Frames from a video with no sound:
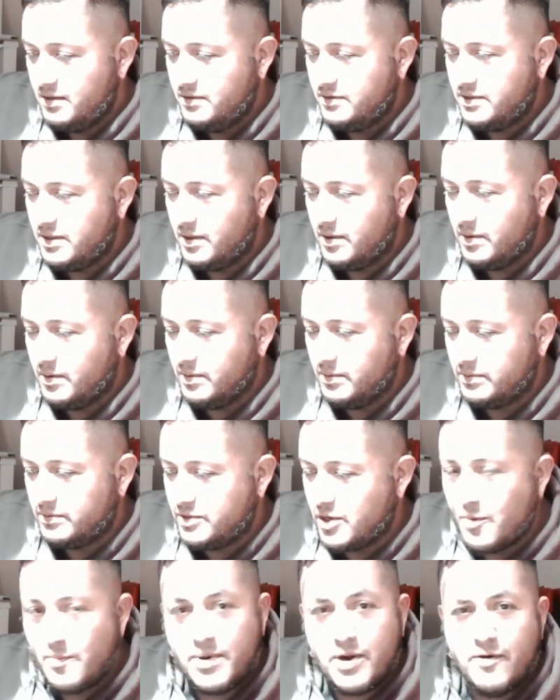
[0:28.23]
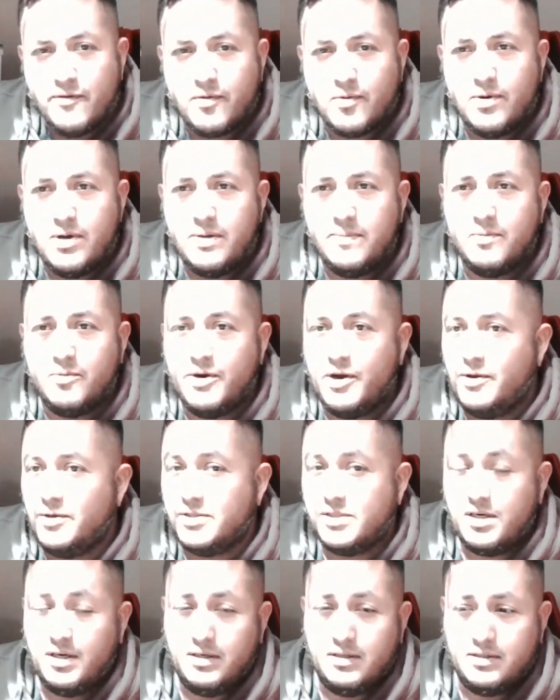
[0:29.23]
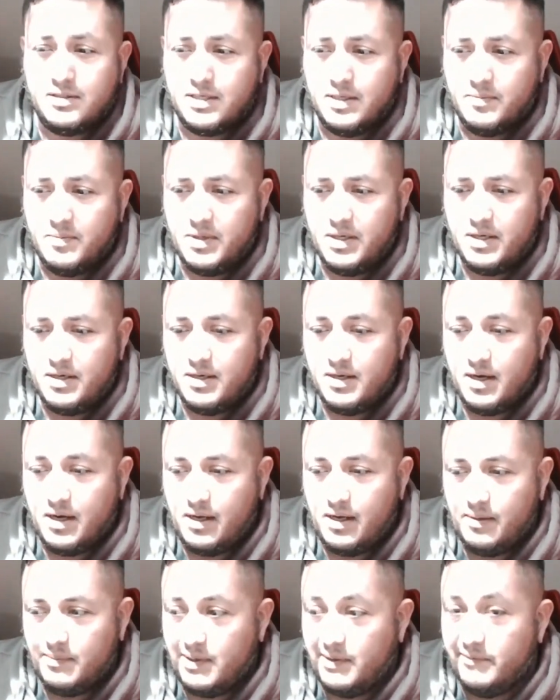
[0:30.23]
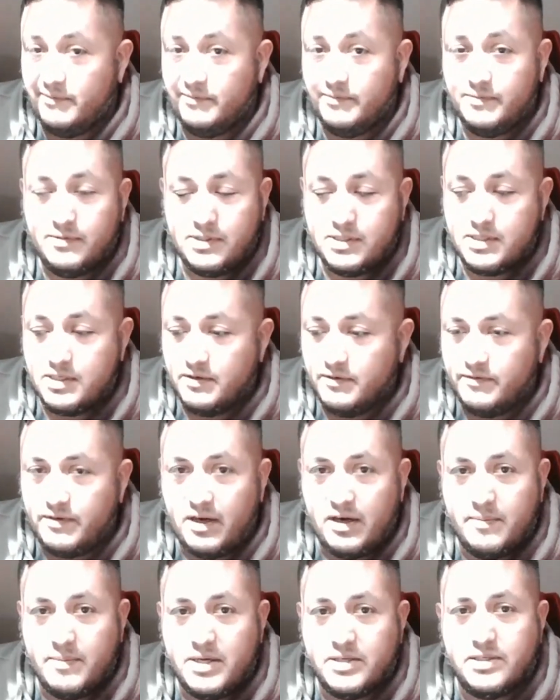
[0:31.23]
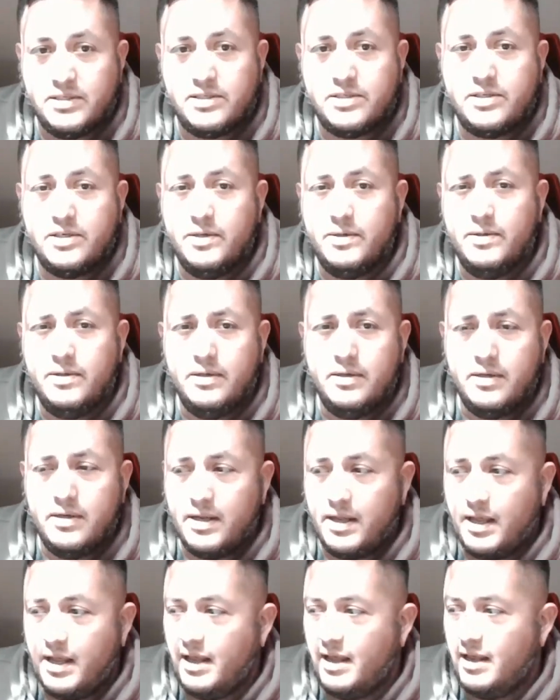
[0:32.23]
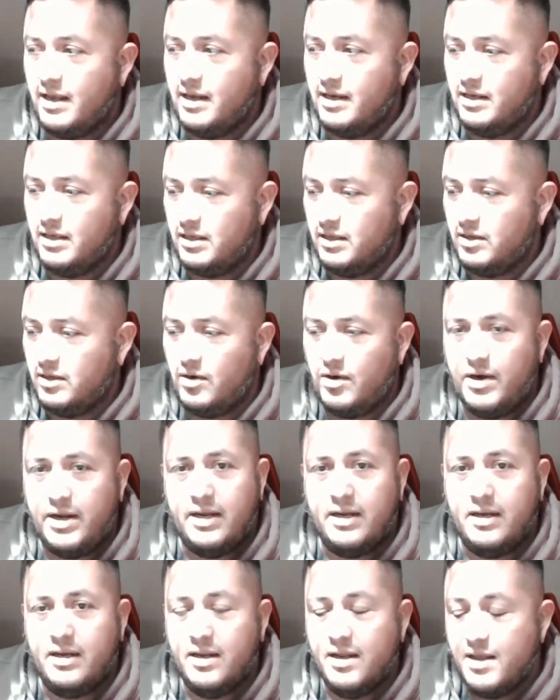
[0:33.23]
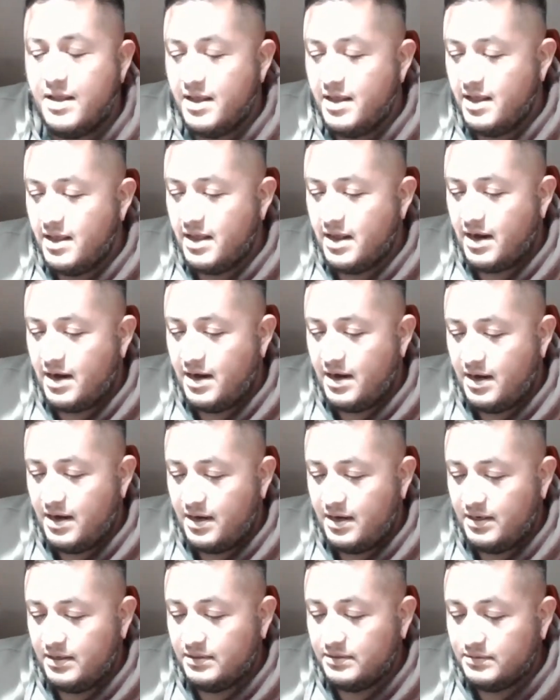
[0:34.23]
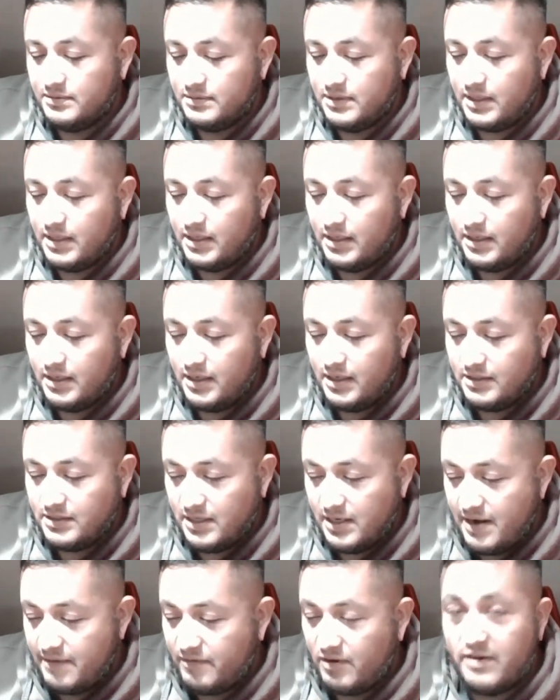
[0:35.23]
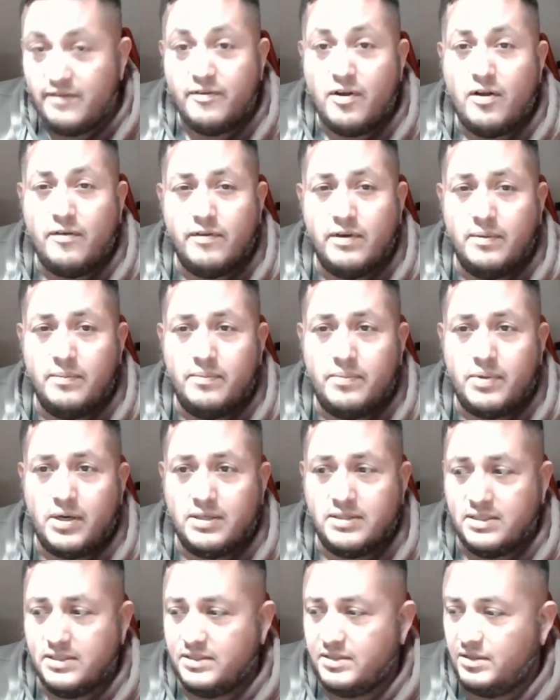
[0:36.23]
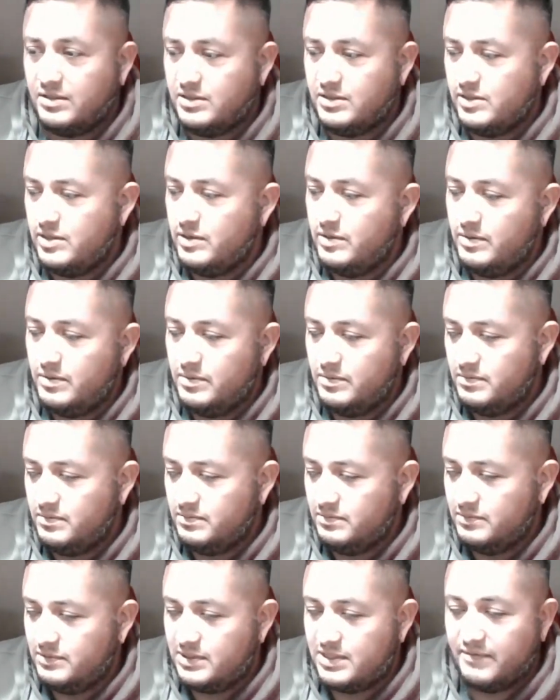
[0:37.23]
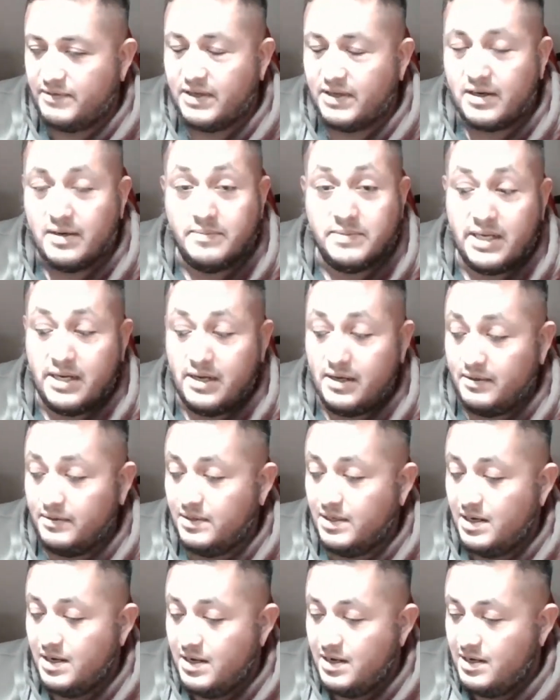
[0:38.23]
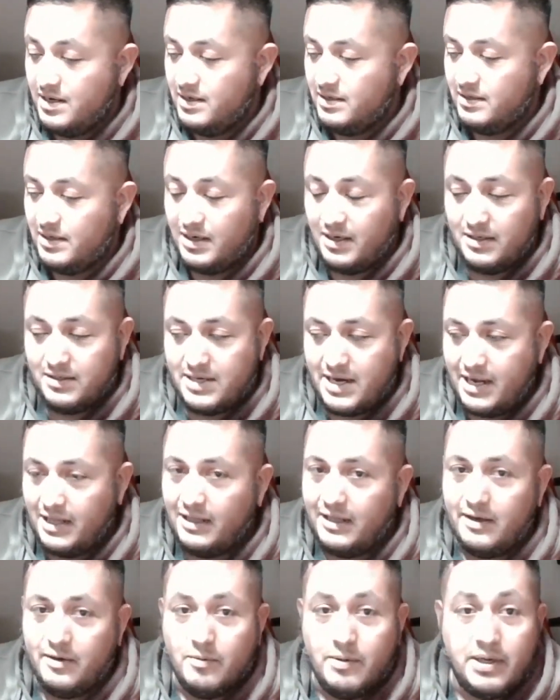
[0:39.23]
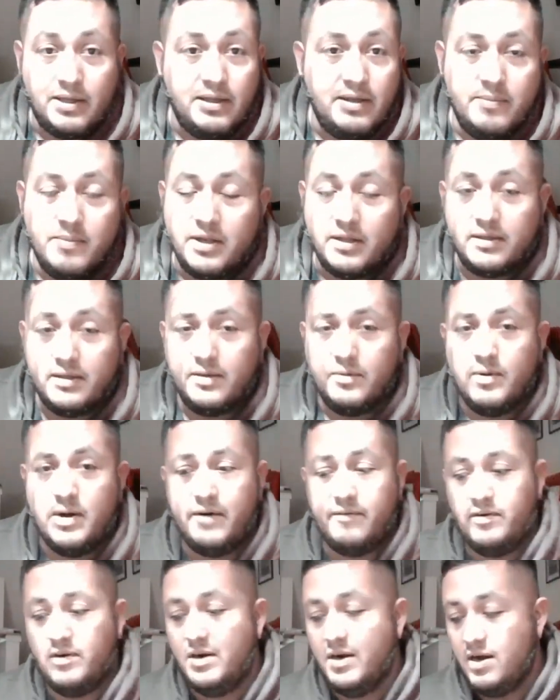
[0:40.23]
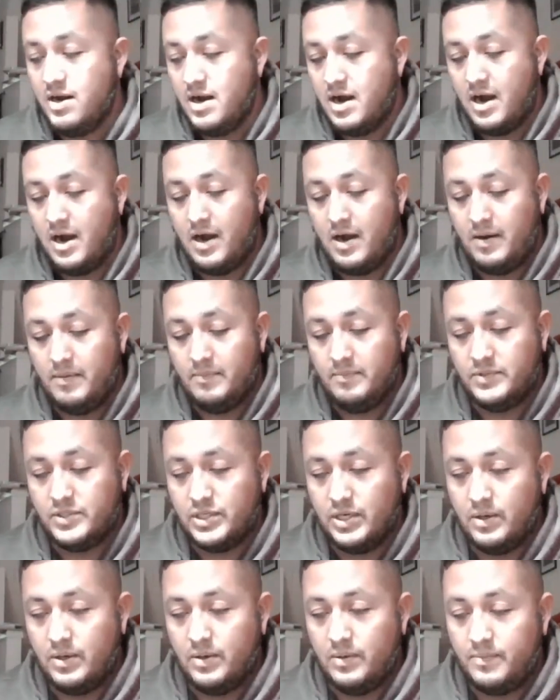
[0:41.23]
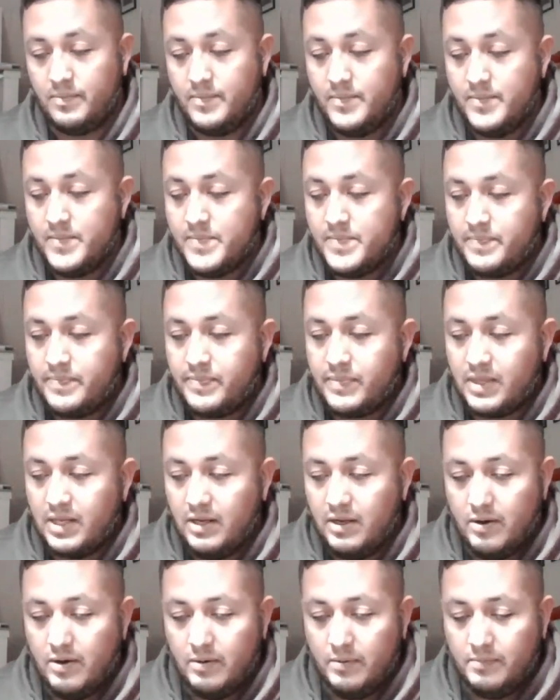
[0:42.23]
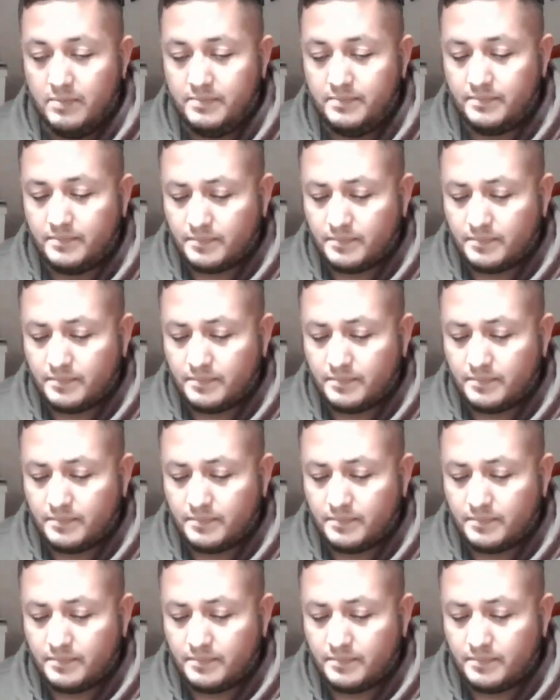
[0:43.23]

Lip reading: so don't be overwhelmed. We all start somewhere. I'm still very much a student and learning. And it's an ever evolving process. There's new stuff that comes out daily, weekly, monthly, whatever. So, got